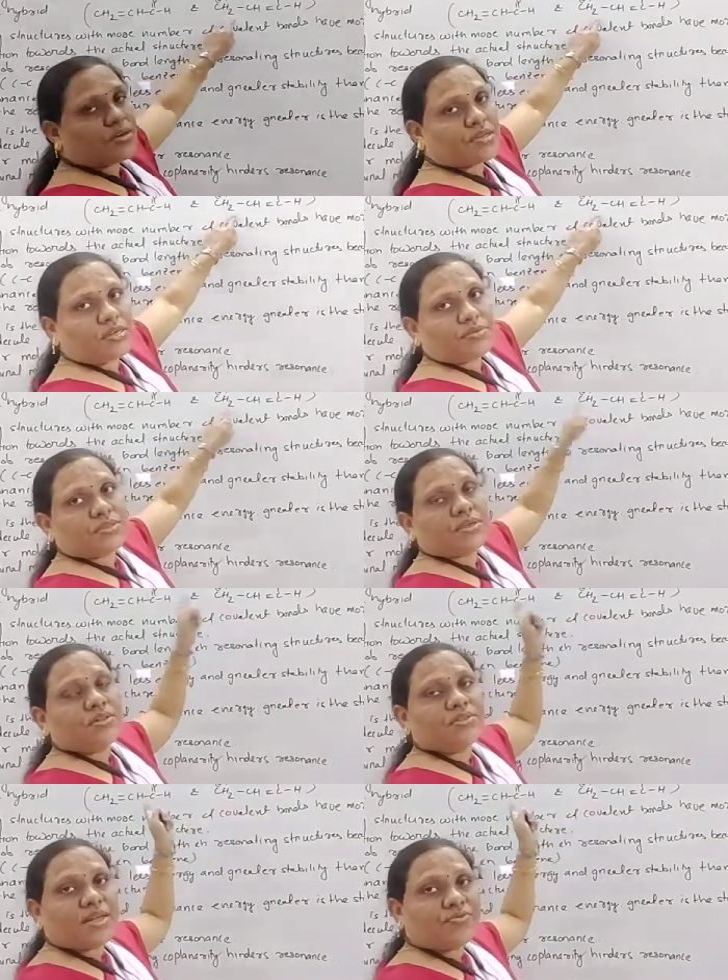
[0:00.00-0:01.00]

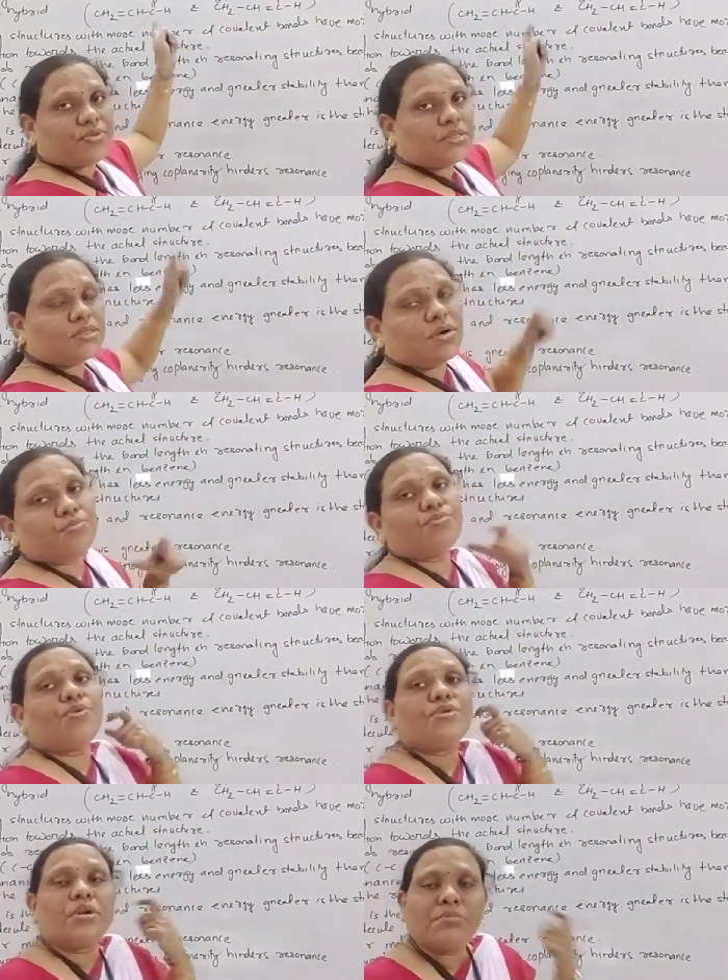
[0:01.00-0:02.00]
contribution than this.
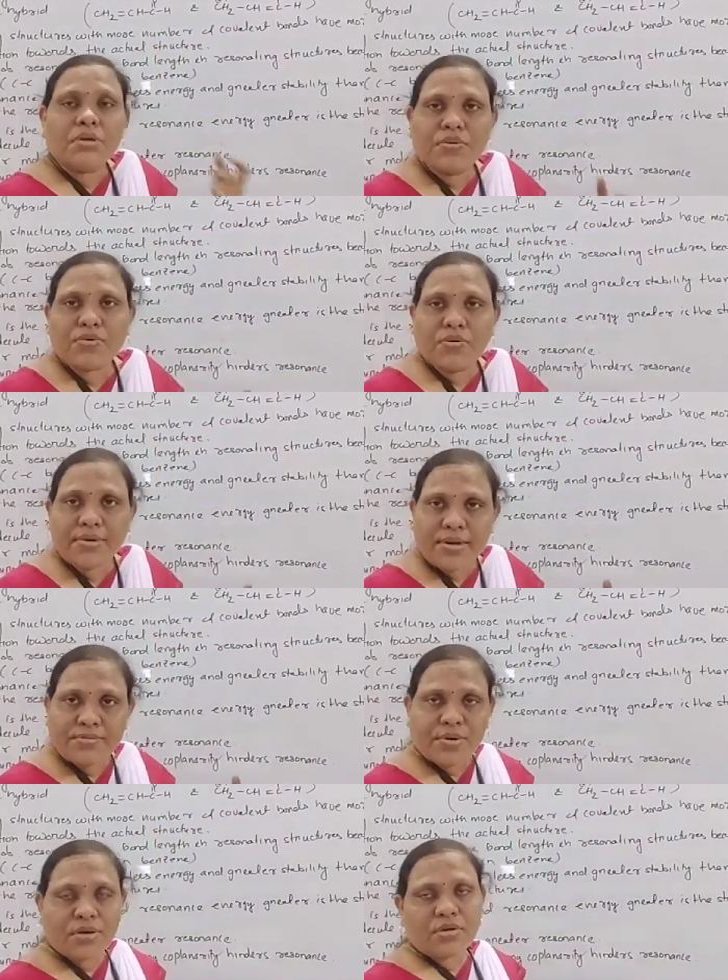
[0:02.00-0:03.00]
More number of
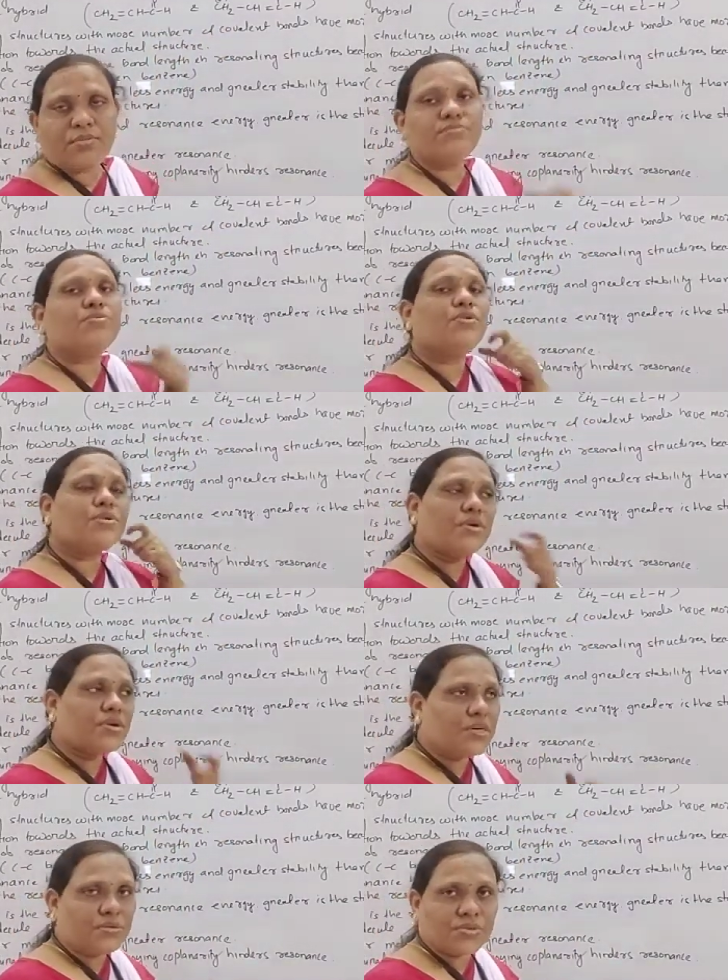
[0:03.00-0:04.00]
covalent bond, more
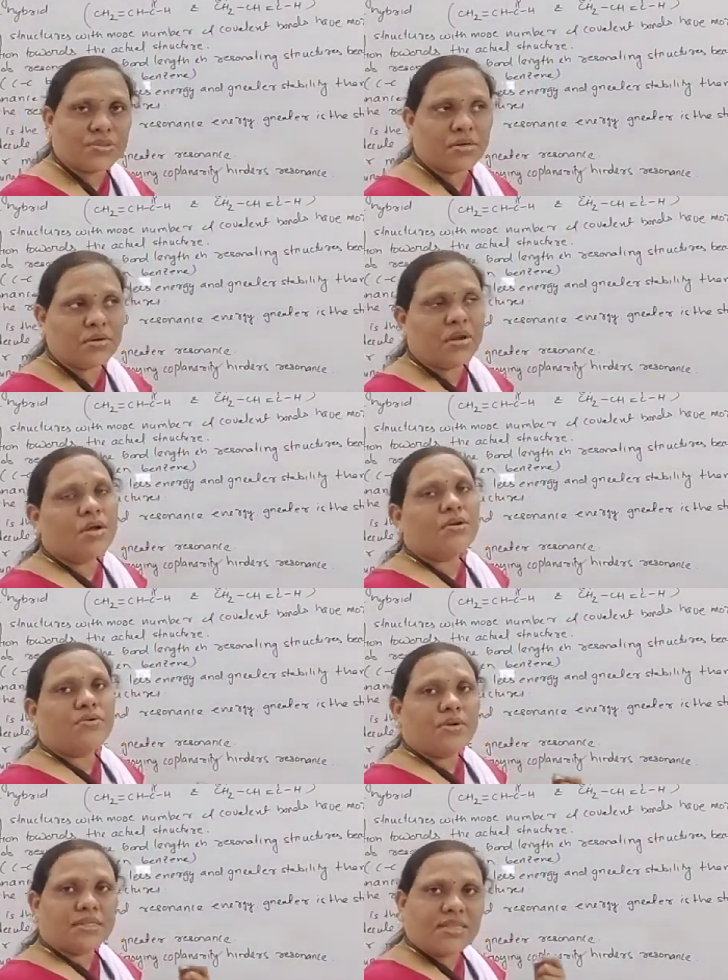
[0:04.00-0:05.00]
contribution
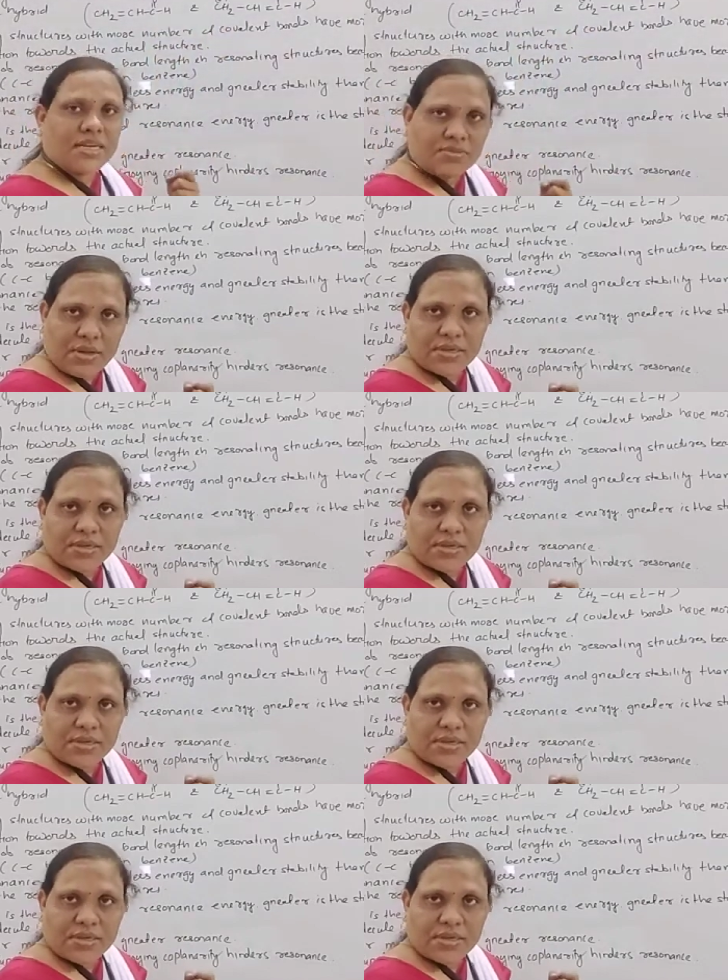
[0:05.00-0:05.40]
towards the actual